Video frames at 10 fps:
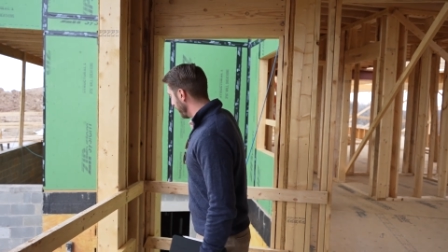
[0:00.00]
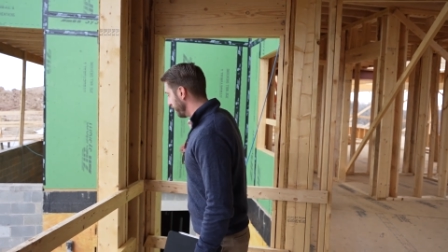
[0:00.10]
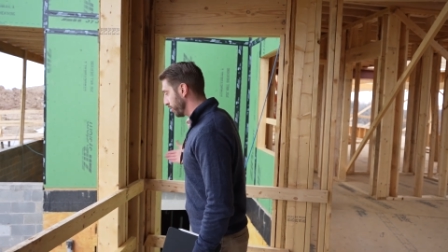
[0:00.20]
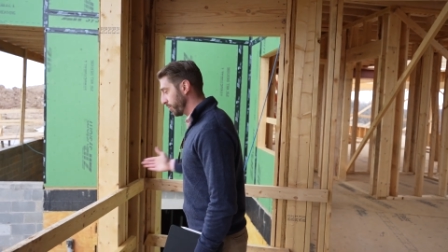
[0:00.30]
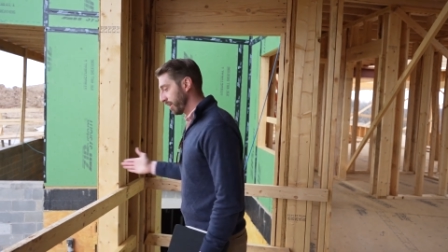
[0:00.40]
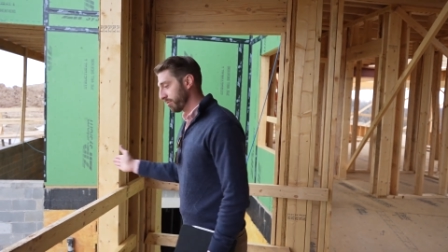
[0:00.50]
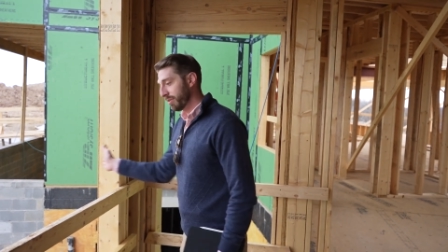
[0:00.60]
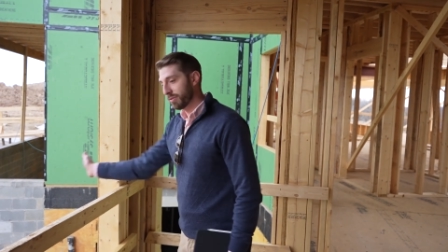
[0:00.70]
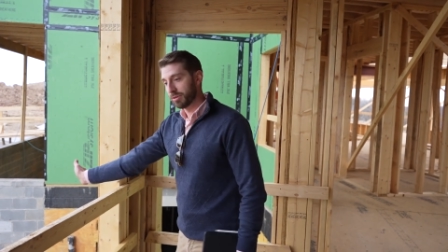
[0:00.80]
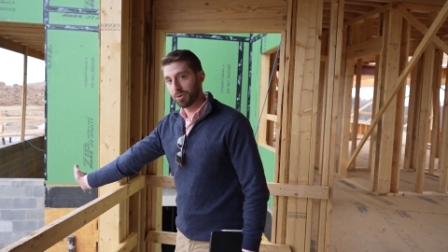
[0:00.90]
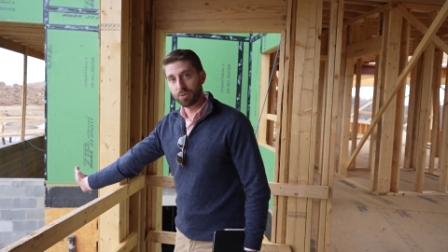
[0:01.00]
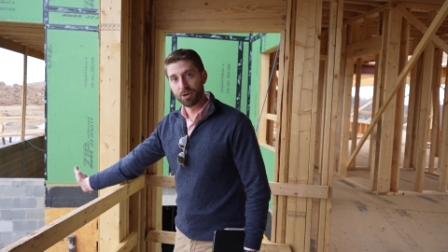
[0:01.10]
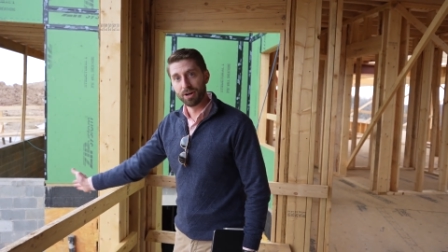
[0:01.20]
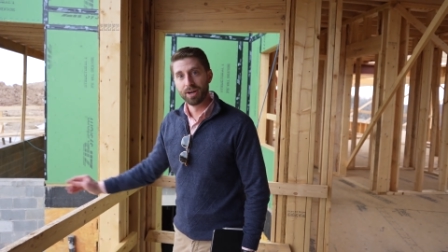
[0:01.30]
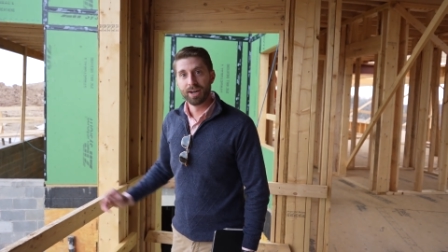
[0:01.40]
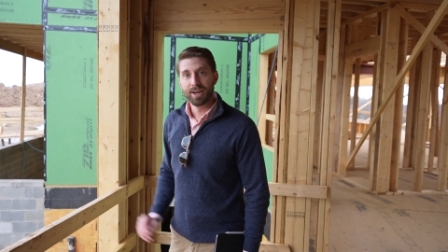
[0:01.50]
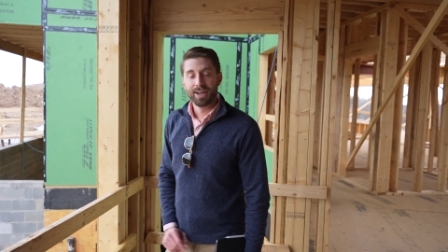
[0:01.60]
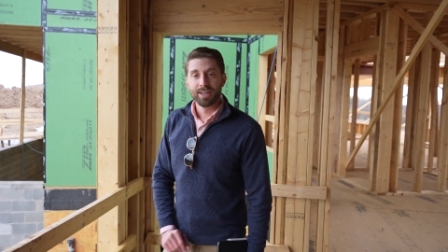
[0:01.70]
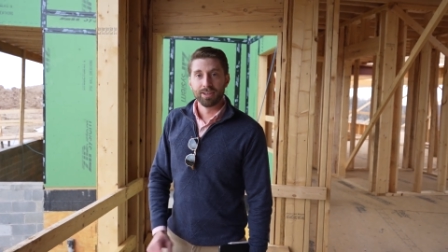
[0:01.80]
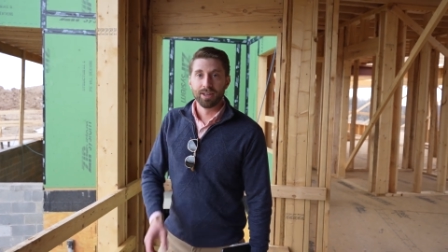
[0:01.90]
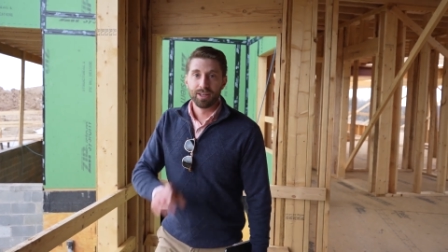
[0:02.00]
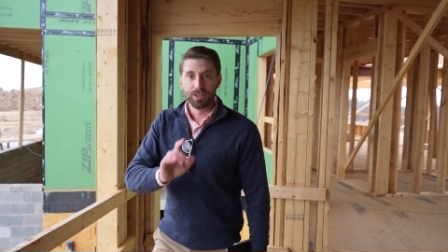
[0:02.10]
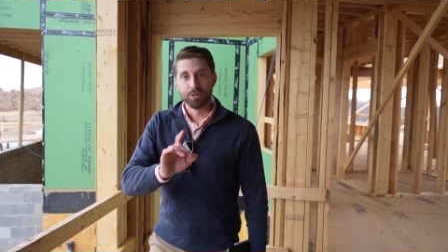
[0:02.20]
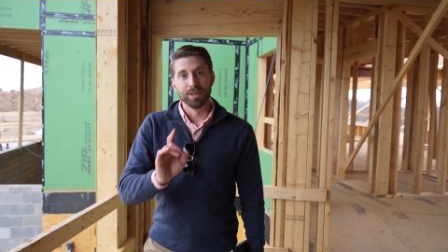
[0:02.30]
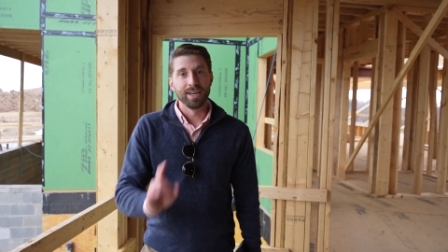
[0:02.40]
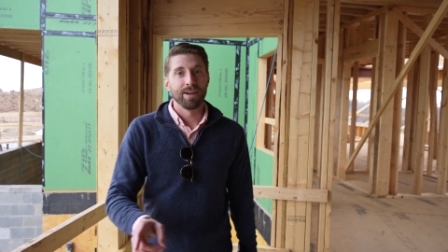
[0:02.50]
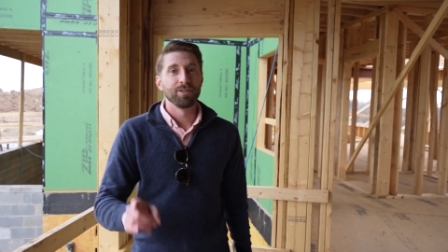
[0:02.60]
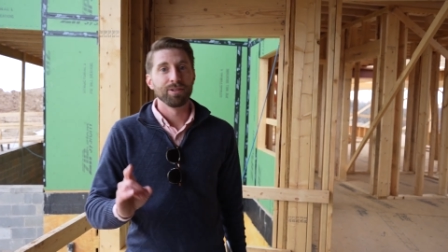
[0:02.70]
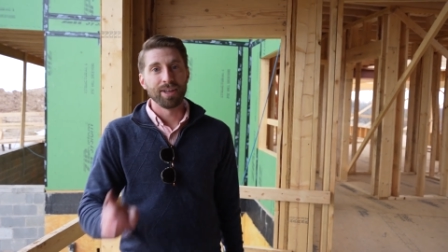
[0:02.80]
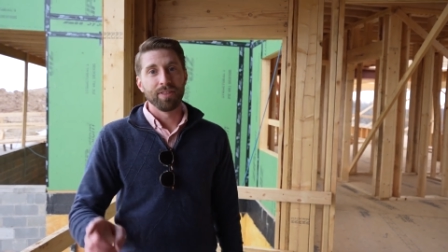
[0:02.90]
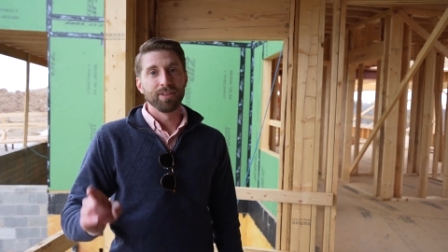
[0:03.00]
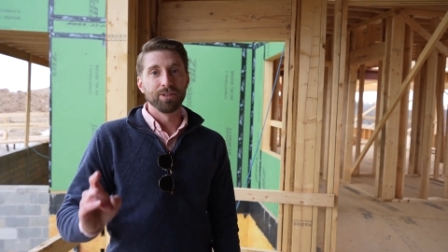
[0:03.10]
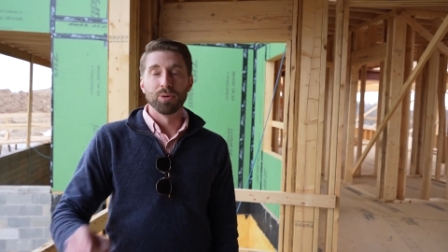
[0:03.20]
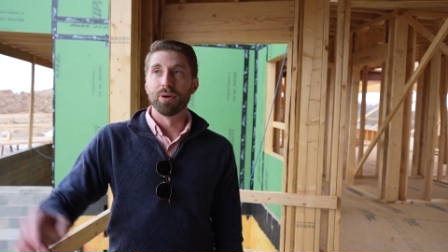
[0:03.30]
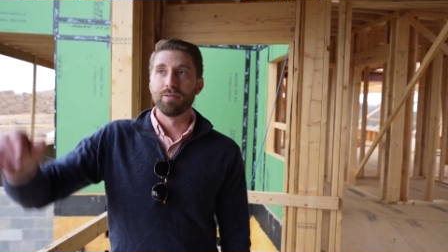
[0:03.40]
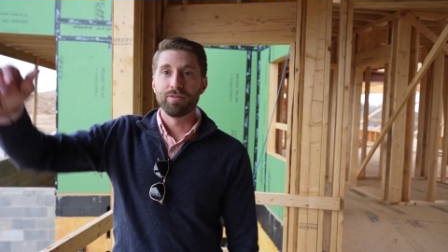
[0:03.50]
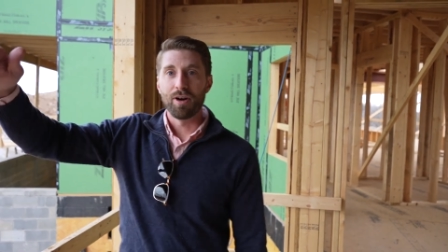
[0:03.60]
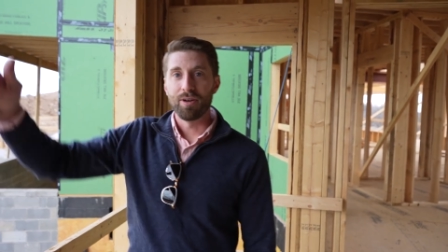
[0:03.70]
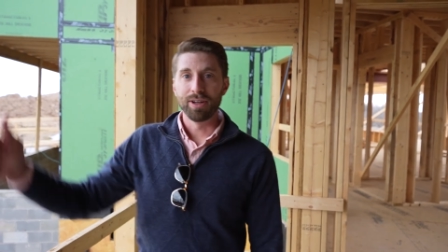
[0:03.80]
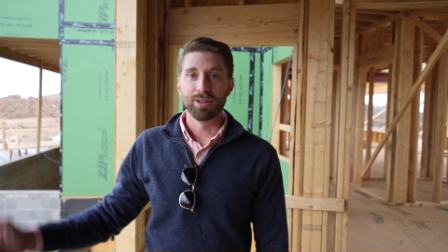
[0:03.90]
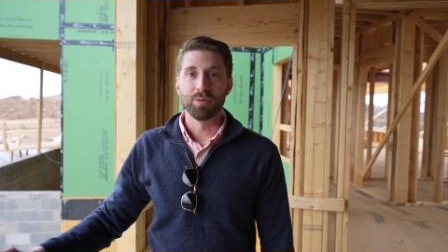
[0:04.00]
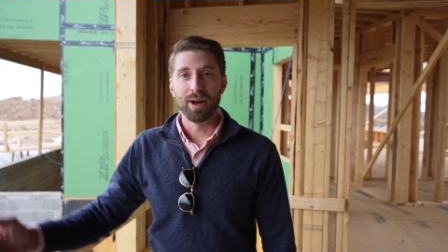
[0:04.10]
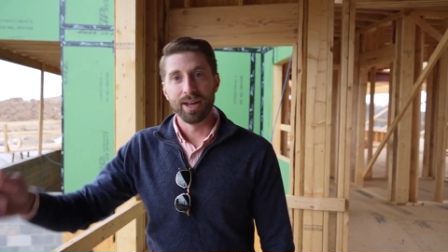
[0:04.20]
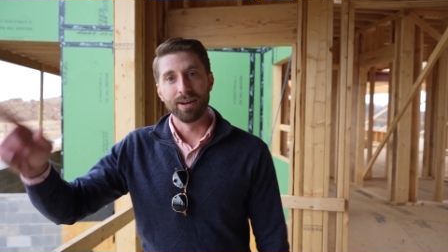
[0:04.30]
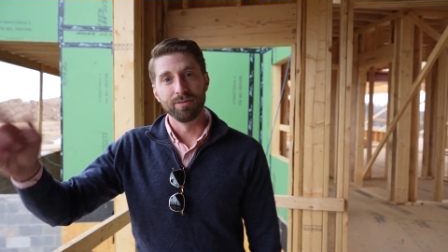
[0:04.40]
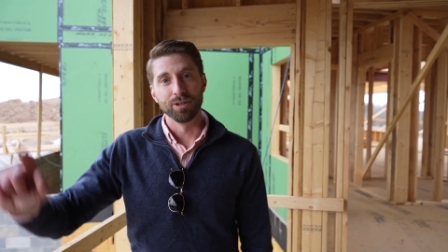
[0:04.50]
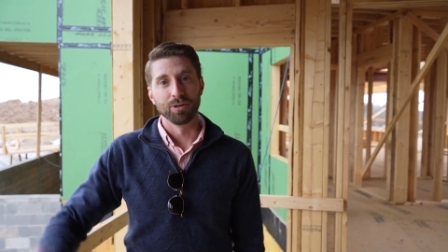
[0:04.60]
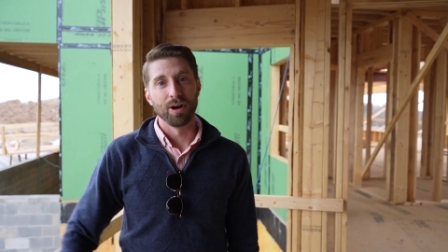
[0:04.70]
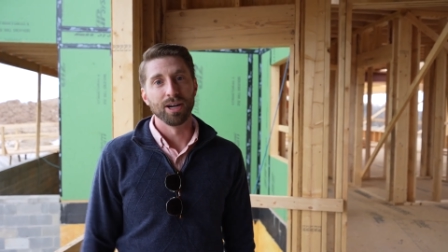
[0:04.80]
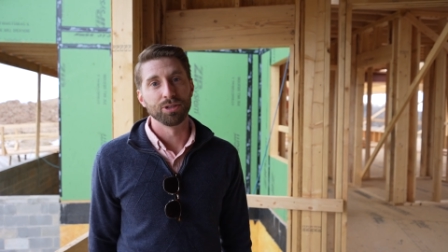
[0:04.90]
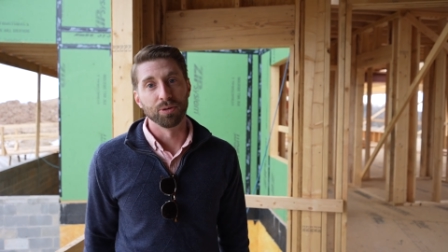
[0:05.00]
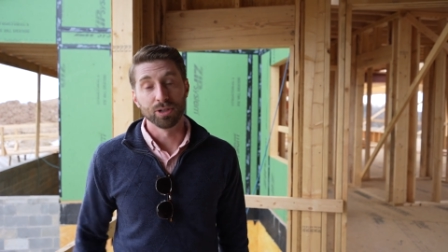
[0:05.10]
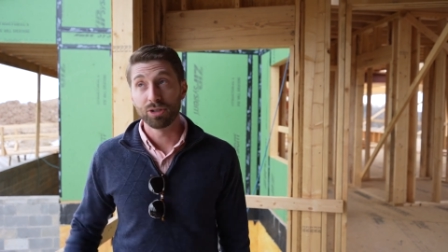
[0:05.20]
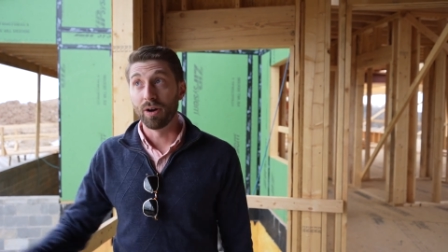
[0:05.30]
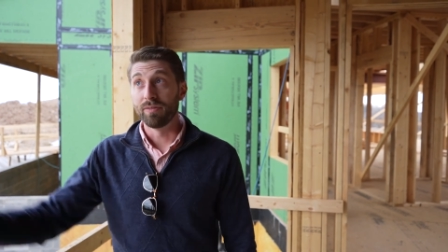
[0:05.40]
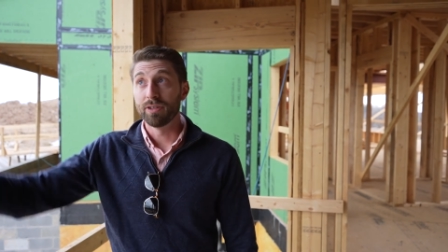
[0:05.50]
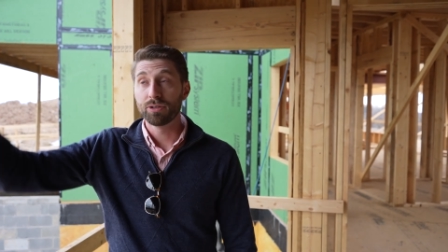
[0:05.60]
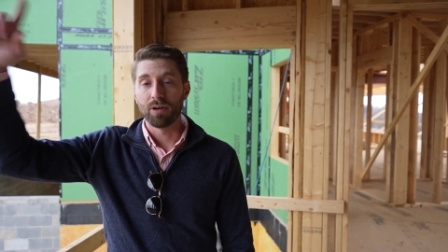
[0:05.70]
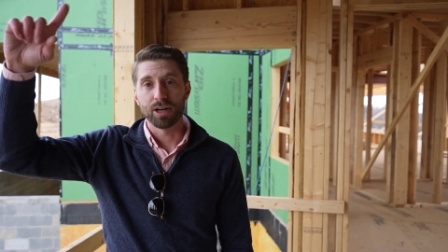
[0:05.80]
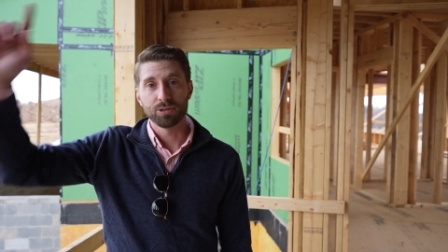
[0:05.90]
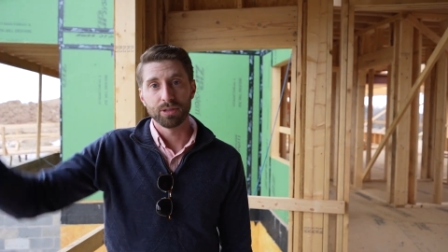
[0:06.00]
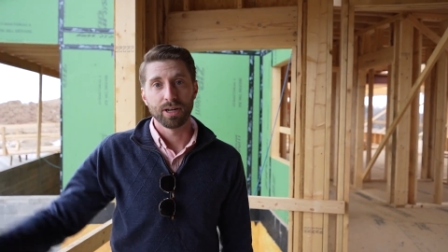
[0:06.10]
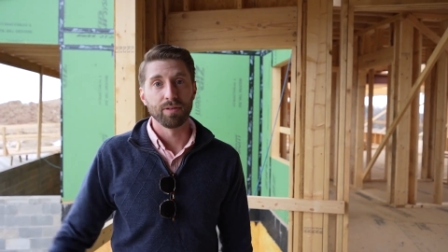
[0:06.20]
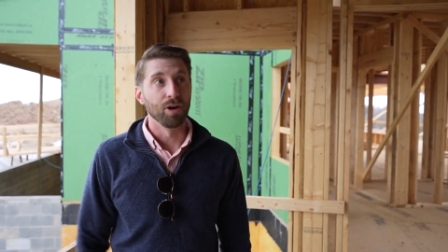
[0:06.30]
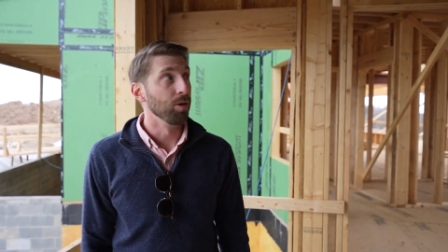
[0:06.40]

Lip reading: if you swing a 3-foot door, you would never let the door fall in the way of your garage door. So if this garage door is ever